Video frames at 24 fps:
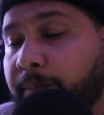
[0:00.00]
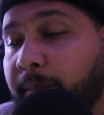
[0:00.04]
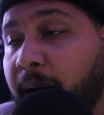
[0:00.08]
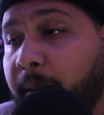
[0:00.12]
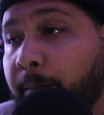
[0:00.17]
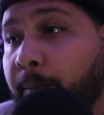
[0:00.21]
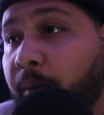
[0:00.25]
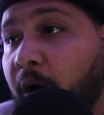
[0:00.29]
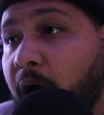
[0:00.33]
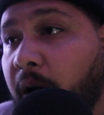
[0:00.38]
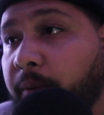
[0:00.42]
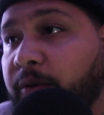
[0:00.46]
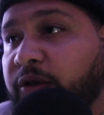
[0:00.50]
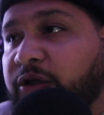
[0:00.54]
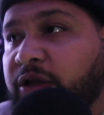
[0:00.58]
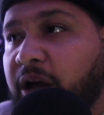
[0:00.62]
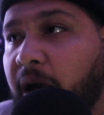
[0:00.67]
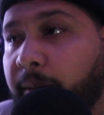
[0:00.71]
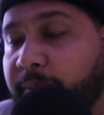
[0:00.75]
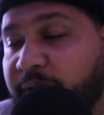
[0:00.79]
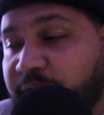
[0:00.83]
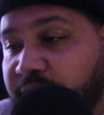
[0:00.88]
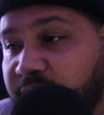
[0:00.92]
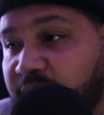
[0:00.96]

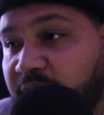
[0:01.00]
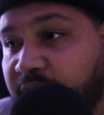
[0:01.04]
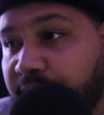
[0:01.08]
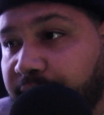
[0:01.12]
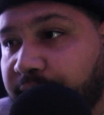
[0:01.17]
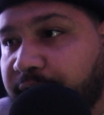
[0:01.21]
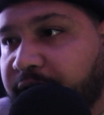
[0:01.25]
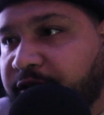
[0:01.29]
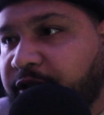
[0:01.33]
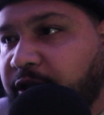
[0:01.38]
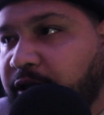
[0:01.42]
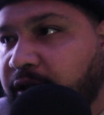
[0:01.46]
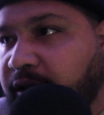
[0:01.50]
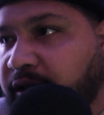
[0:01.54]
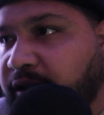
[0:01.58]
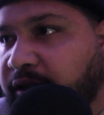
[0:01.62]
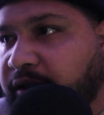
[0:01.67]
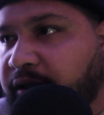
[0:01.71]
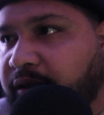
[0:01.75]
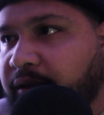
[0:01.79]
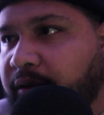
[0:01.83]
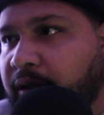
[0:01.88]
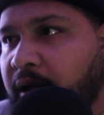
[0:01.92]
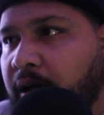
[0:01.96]
barbershop is in this
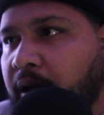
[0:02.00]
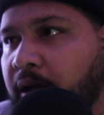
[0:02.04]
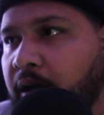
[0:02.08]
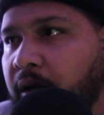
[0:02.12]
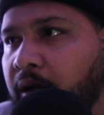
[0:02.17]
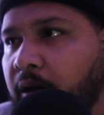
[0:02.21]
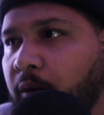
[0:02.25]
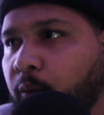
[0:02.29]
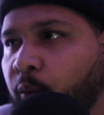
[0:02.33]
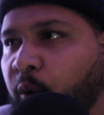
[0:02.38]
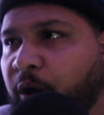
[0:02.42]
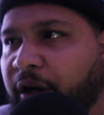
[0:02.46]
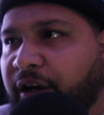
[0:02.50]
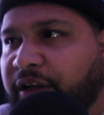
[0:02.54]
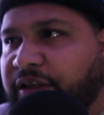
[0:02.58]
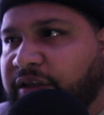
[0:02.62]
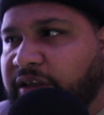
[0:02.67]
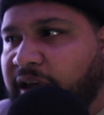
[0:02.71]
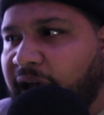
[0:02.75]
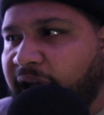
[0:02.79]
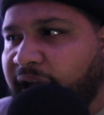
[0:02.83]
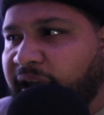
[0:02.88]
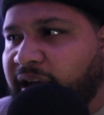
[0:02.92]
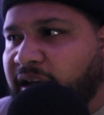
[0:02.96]
hood where it's
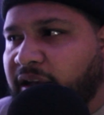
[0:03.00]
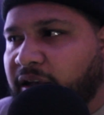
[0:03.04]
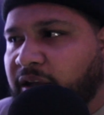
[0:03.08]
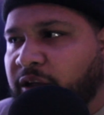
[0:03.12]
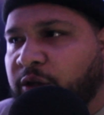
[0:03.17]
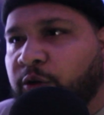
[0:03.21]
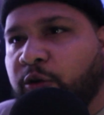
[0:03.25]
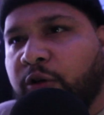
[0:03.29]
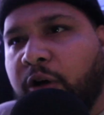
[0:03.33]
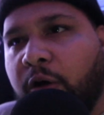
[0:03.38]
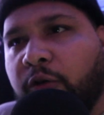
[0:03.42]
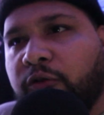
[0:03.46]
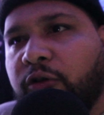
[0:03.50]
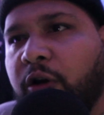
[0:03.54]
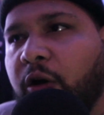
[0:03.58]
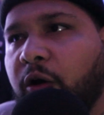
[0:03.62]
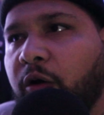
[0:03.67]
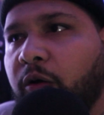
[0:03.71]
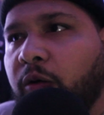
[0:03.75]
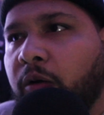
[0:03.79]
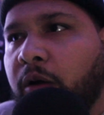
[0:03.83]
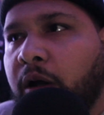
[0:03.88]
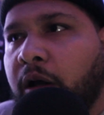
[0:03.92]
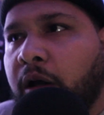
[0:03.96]
like you don't
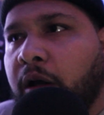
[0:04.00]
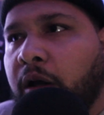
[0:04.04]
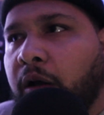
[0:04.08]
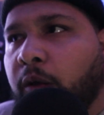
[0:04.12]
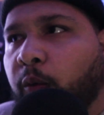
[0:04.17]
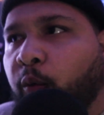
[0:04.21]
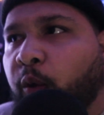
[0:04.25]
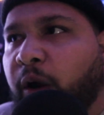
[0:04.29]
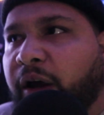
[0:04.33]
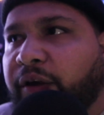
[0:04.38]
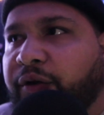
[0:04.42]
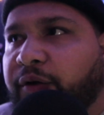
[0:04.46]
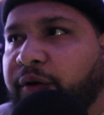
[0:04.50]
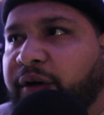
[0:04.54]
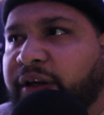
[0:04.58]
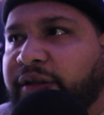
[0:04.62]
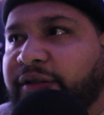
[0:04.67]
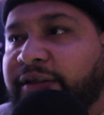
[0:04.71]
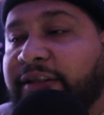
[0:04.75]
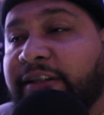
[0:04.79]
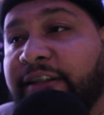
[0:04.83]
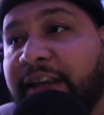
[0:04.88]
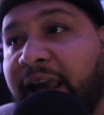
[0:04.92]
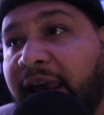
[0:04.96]
know whether
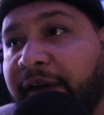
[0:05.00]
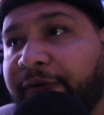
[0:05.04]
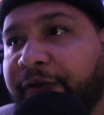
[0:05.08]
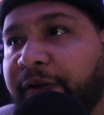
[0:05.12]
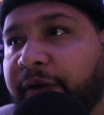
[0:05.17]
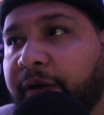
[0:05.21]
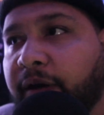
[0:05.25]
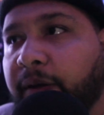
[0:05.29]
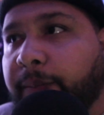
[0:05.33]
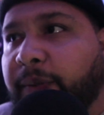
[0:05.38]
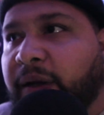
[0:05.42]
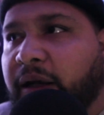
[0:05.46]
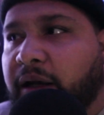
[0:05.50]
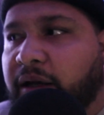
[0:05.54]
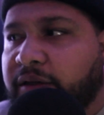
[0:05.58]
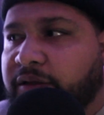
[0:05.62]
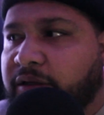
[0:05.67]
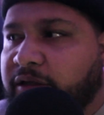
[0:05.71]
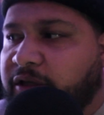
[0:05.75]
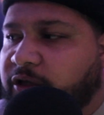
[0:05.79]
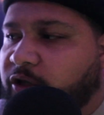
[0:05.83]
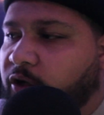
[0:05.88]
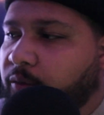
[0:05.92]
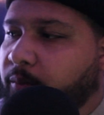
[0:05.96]
it's safe here because
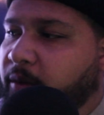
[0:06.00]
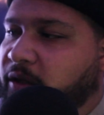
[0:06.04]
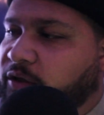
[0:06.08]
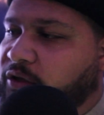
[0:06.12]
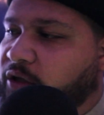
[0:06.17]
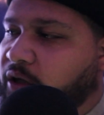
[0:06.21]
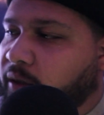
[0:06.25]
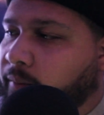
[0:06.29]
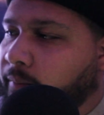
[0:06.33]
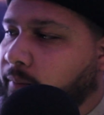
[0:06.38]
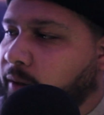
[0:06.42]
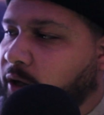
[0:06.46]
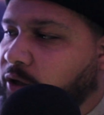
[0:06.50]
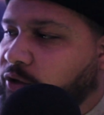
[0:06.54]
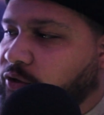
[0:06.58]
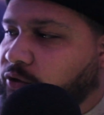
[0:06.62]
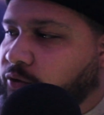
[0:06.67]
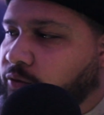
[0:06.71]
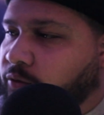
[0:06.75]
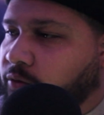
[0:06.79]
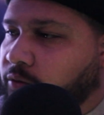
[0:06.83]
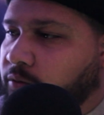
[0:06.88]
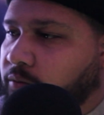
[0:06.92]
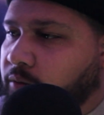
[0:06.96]
it's so much
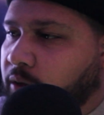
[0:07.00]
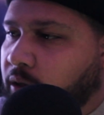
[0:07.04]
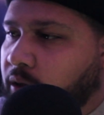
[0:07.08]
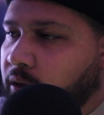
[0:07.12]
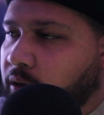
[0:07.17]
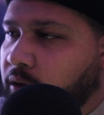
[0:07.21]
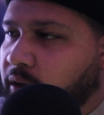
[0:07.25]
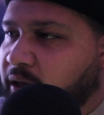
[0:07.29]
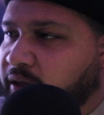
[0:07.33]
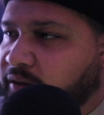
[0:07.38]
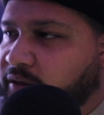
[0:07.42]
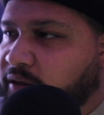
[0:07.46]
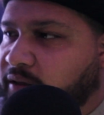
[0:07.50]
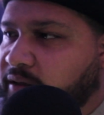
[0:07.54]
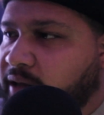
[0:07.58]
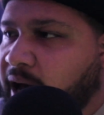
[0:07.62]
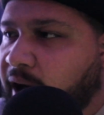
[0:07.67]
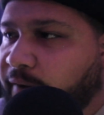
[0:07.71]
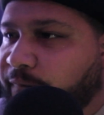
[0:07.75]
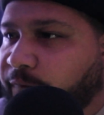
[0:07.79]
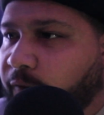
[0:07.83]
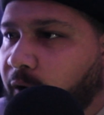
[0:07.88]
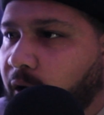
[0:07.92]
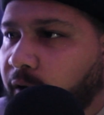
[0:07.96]
commercial, because it's
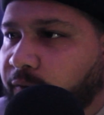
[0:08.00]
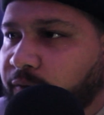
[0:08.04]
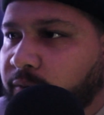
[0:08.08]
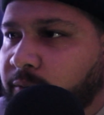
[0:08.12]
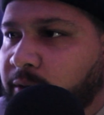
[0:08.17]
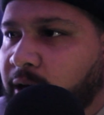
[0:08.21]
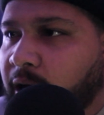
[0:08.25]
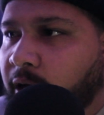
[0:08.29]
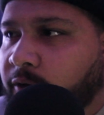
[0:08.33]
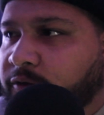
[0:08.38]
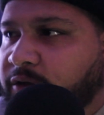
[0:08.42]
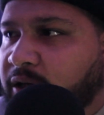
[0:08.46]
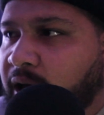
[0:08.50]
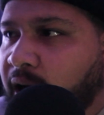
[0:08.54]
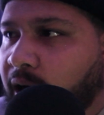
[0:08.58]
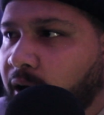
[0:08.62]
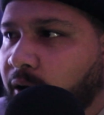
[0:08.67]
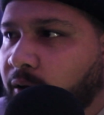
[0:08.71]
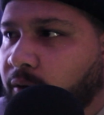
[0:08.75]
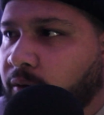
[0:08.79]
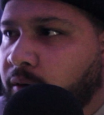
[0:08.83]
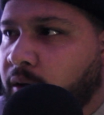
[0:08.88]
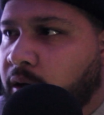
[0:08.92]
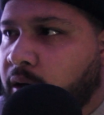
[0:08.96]
not far from
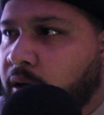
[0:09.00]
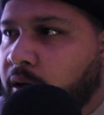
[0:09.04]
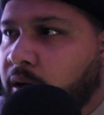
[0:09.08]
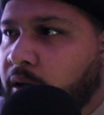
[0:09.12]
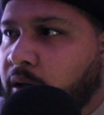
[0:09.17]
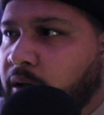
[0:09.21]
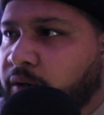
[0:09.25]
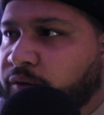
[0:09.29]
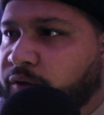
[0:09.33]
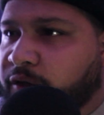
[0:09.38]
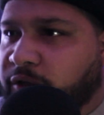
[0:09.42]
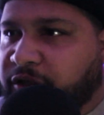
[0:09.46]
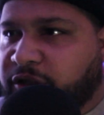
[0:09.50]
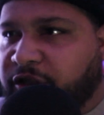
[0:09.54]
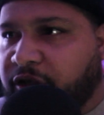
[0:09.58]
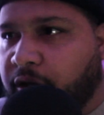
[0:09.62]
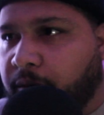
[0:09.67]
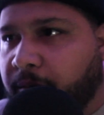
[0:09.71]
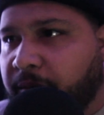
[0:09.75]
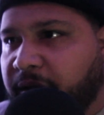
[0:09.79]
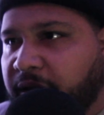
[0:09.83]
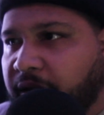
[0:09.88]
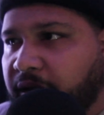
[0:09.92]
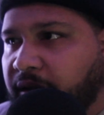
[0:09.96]
downtown. There's
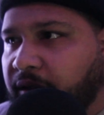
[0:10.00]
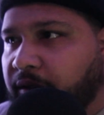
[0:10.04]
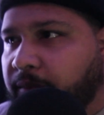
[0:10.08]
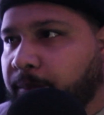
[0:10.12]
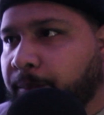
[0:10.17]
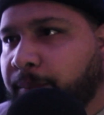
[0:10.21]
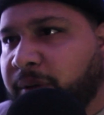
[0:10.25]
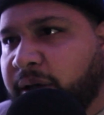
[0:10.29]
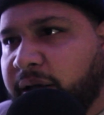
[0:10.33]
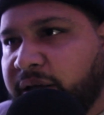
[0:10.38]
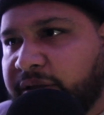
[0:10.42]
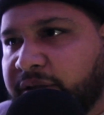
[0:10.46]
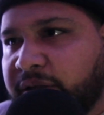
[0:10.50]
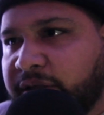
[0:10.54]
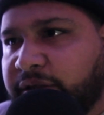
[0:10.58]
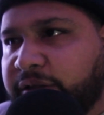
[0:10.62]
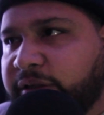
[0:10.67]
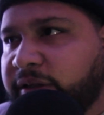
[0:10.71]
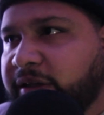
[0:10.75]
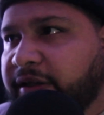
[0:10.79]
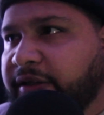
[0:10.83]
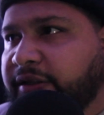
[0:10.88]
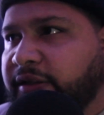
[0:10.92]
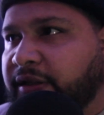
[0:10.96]
so many
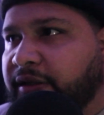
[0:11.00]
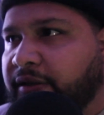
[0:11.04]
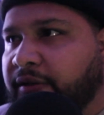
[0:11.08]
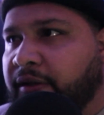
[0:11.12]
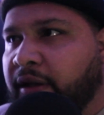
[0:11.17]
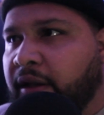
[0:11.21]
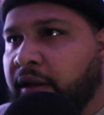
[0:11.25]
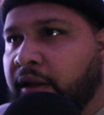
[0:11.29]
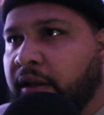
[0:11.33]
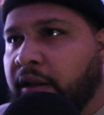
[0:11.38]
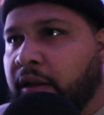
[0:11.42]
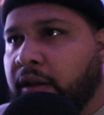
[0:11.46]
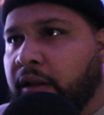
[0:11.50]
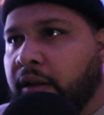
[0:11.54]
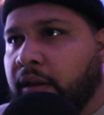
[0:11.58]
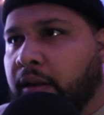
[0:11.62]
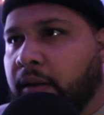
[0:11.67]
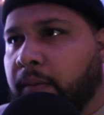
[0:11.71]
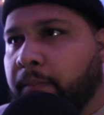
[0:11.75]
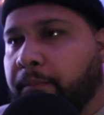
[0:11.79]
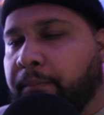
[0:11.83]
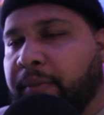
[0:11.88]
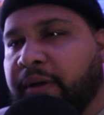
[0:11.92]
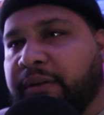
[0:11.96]
businesses,
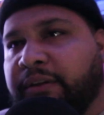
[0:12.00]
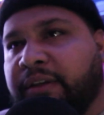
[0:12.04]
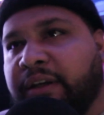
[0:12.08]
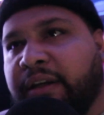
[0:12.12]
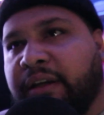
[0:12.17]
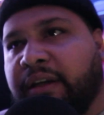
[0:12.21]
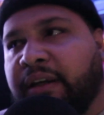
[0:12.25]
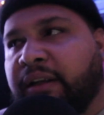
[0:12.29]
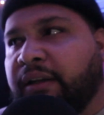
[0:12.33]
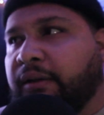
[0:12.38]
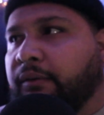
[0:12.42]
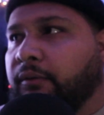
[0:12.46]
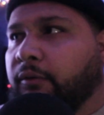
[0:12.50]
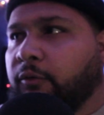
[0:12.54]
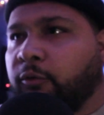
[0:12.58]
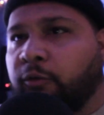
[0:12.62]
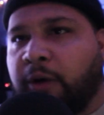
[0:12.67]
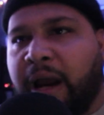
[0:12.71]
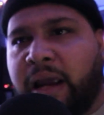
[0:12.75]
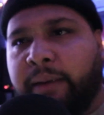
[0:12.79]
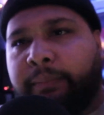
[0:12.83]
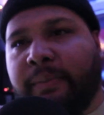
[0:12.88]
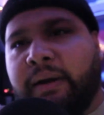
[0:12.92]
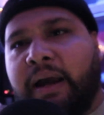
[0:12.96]
but then
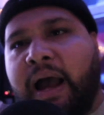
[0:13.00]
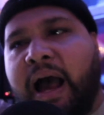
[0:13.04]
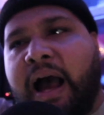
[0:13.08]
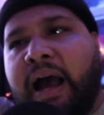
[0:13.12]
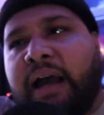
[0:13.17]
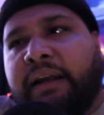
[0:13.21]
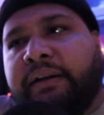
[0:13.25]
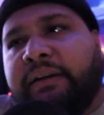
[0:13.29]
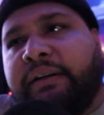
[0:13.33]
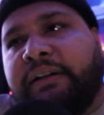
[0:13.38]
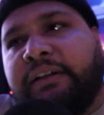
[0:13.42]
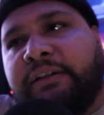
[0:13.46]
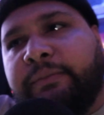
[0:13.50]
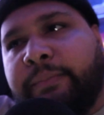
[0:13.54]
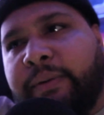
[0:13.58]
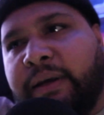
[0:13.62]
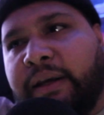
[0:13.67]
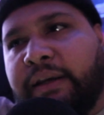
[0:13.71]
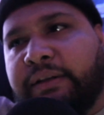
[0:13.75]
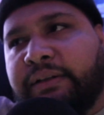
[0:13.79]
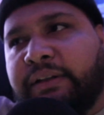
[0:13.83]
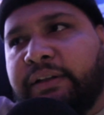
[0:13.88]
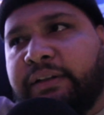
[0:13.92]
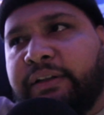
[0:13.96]
right behind these
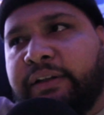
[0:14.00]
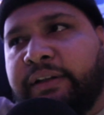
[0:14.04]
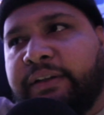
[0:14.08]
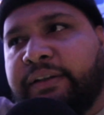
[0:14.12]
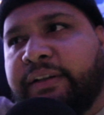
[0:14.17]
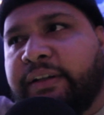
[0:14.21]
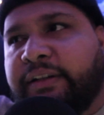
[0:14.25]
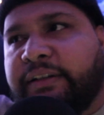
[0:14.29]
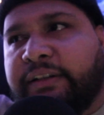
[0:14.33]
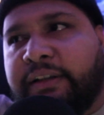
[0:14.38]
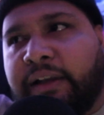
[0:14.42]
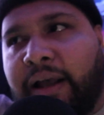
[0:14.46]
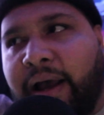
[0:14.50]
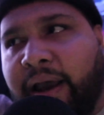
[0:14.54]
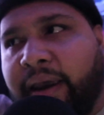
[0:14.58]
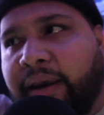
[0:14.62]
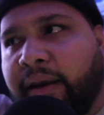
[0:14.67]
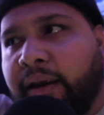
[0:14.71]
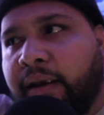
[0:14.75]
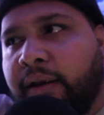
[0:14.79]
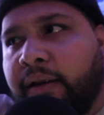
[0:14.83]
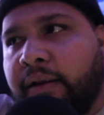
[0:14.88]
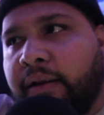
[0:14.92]
businesses, it's like